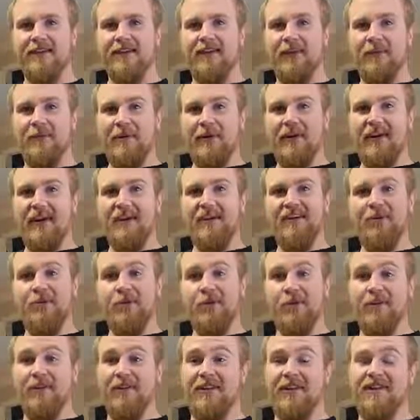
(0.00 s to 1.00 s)
Oh man,
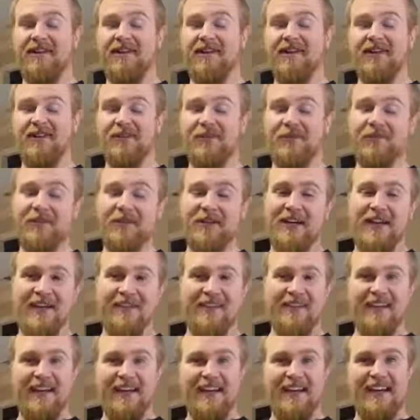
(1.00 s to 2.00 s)
well it was pretty
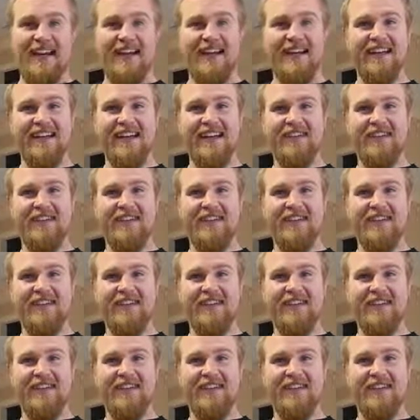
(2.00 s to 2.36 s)
exciting.